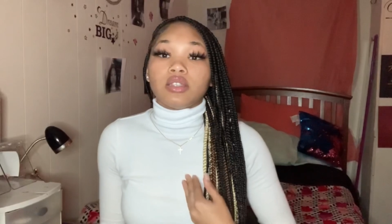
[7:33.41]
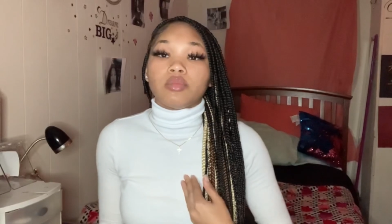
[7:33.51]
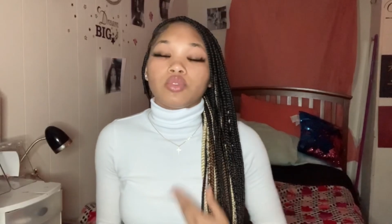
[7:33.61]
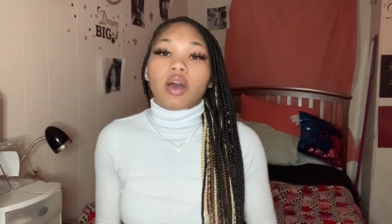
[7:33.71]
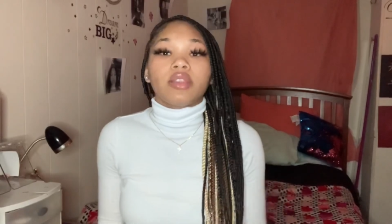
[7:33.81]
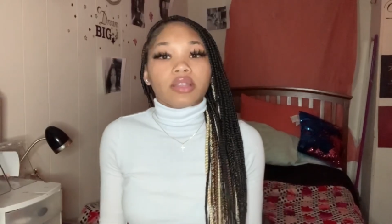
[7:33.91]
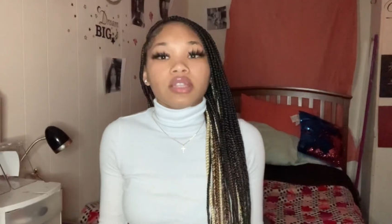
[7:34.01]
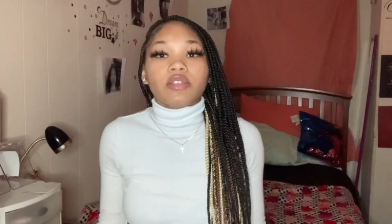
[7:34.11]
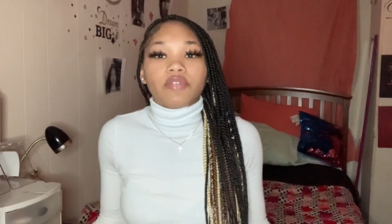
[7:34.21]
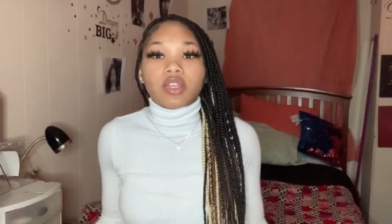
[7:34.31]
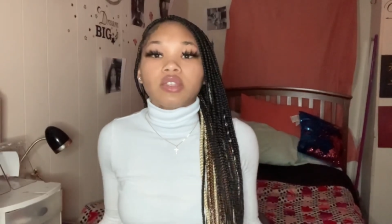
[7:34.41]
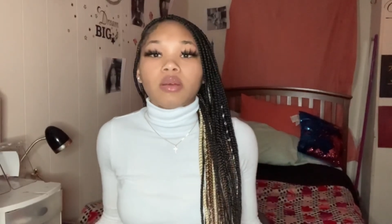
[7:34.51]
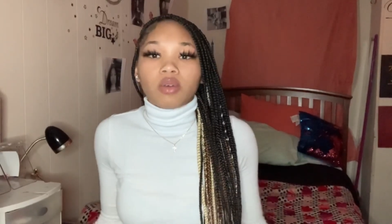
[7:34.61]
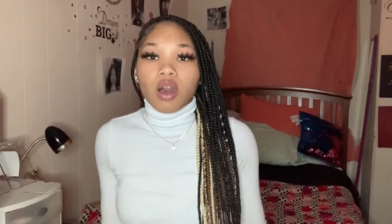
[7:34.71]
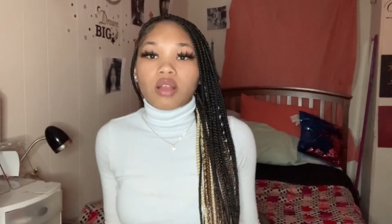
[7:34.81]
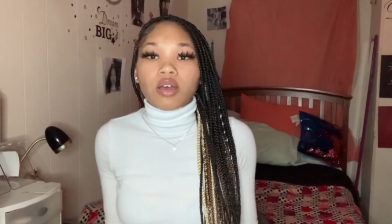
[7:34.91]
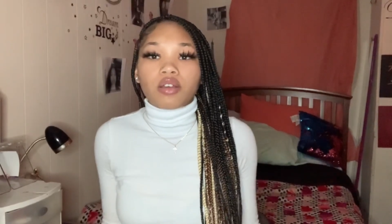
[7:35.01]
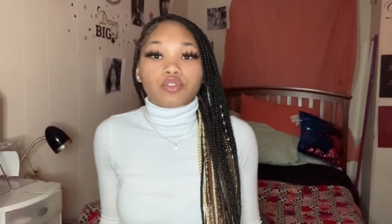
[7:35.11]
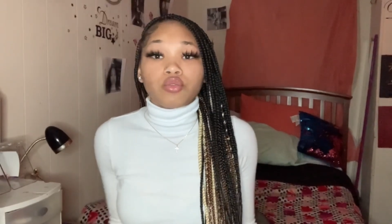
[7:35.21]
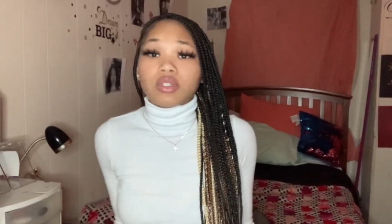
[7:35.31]
So I looked at the FaceTime call log, because
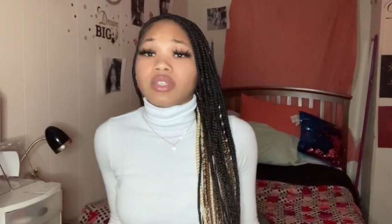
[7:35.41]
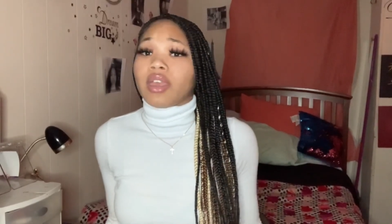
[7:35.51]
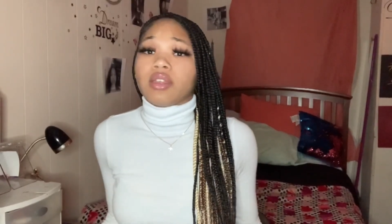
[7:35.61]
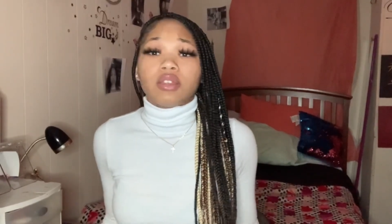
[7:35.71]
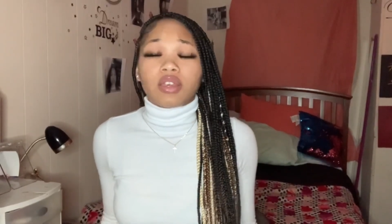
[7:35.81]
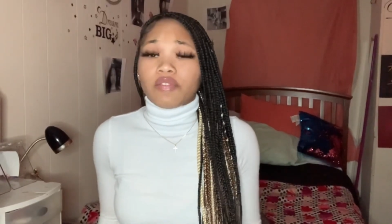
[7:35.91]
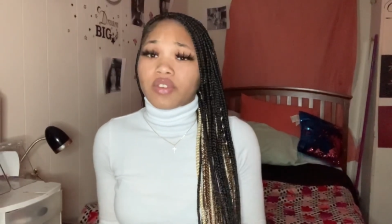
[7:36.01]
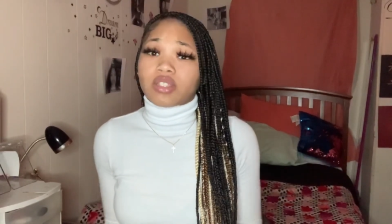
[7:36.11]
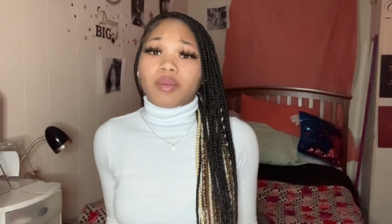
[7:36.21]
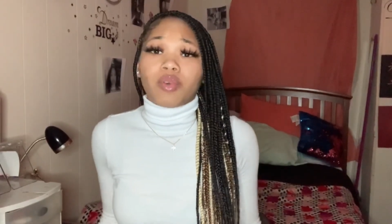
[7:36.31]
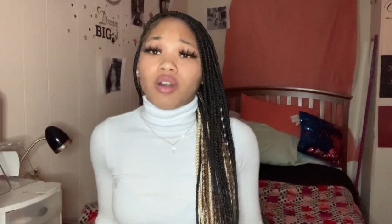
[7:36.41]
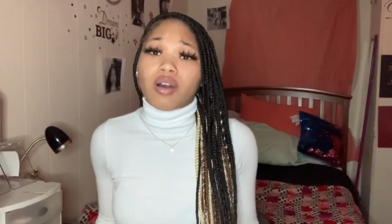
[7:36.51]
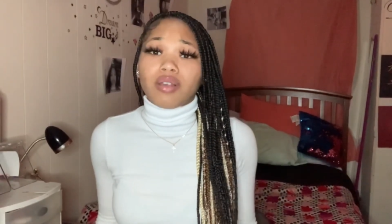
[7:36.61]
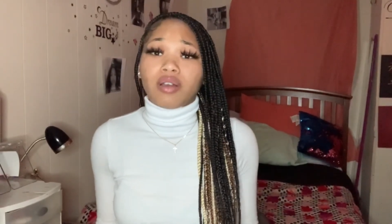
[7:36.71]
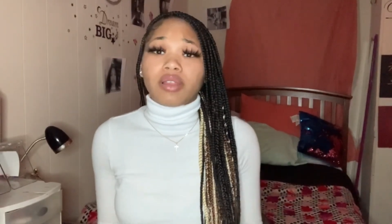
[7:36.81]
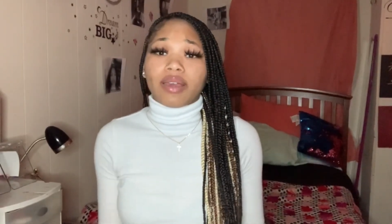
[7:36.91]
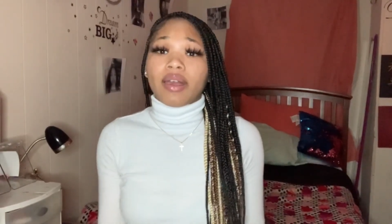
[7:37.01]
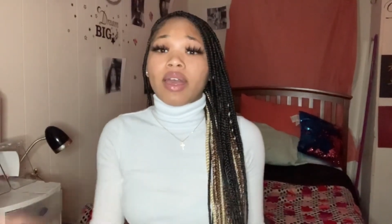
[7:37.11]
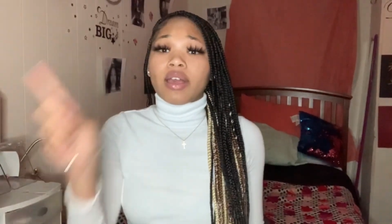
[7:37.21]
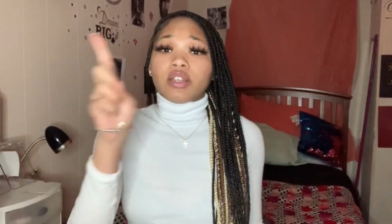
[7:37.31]
you could say anything in a FaceTime call log. Like,
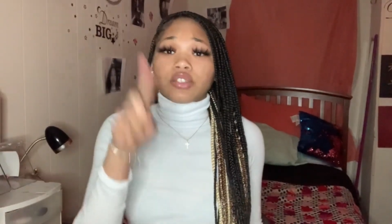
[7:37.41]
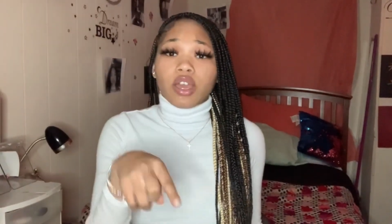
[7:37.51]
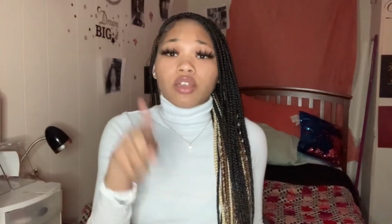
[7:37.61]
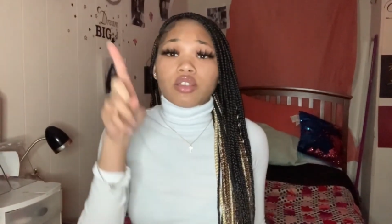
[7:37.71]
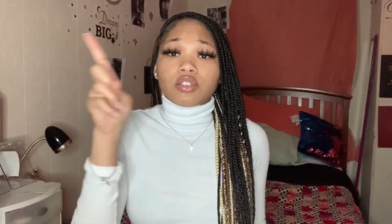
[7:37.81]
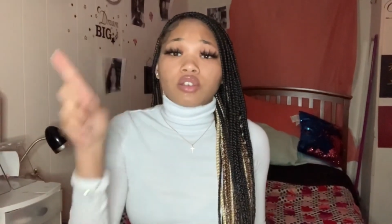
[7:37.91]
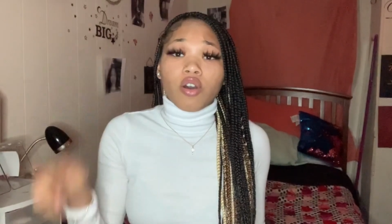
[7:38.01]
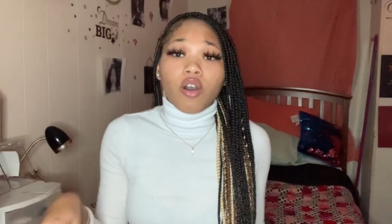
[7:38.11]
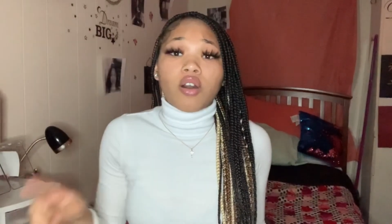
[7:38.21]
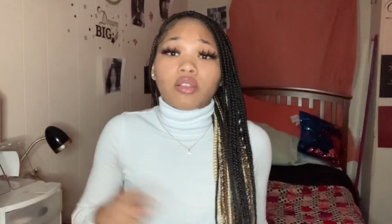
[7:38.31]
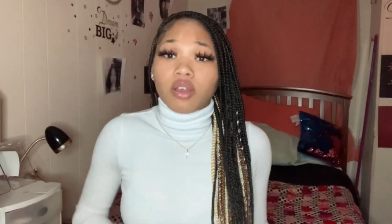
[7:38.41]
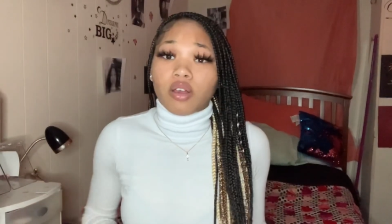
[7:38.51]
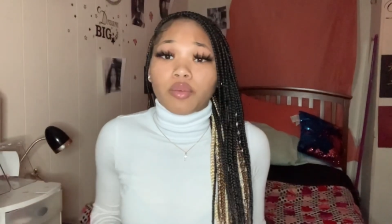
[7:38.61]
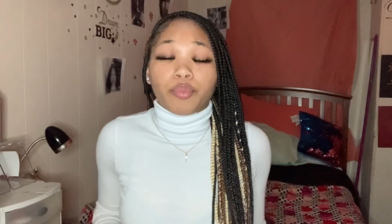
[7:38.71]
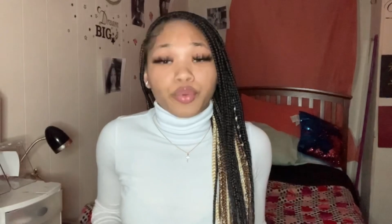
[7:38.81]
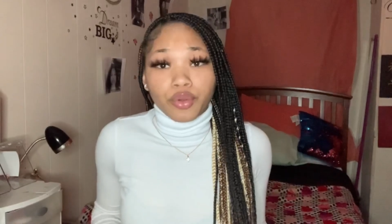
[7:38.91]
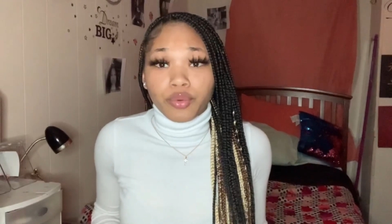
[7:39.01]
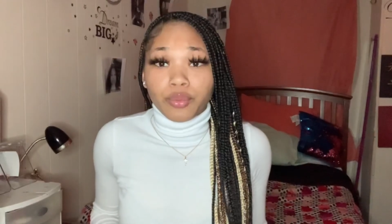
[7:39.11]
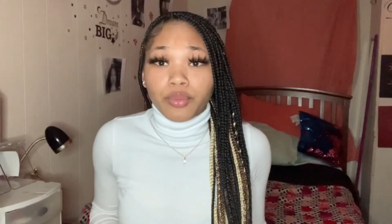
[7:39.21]
check his call log, boo.